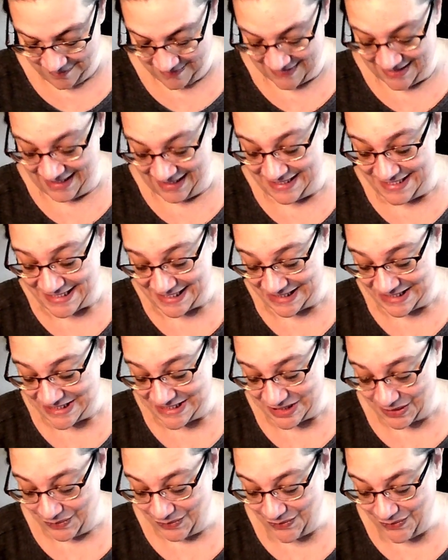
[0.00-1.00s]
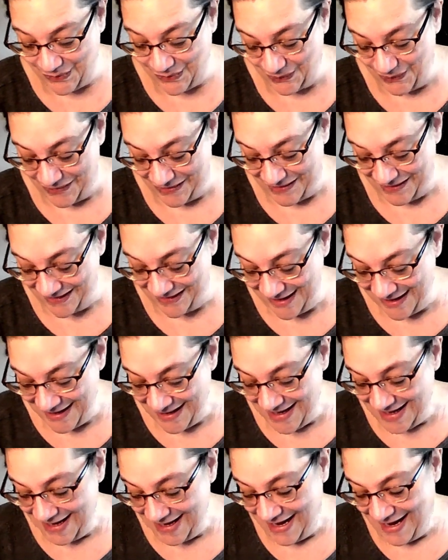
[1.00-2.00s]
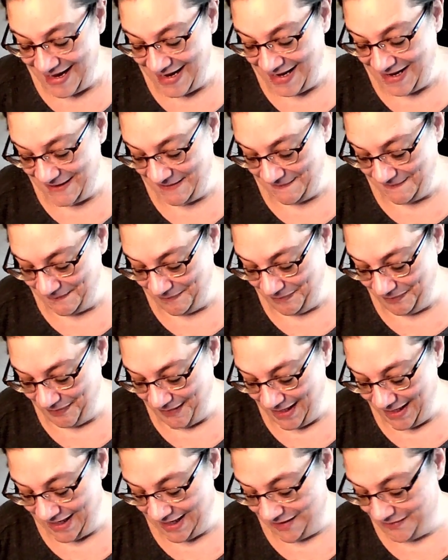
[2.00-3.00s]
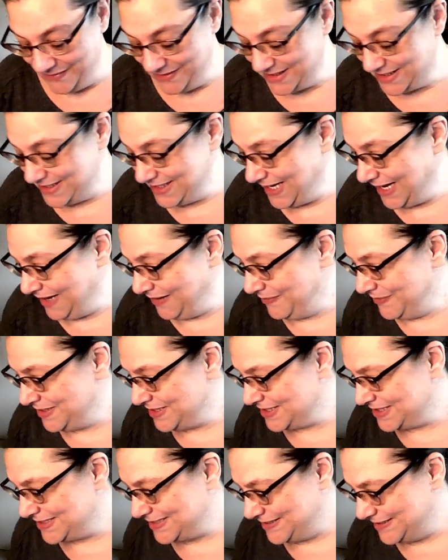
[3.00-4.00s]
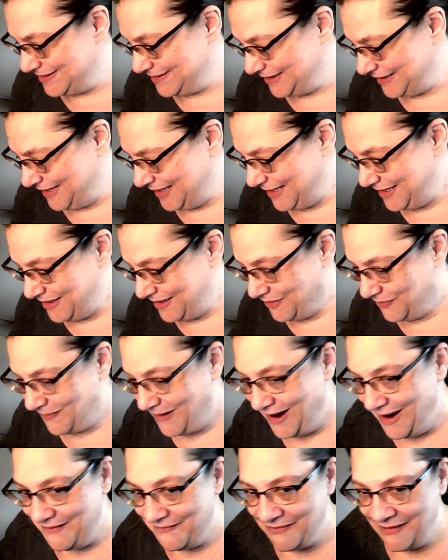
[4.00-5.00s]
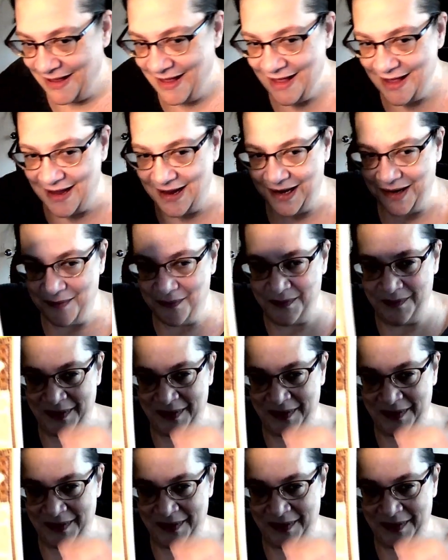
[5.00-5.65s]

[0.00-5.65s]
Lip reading: This is so cool. And I was getting the right vibe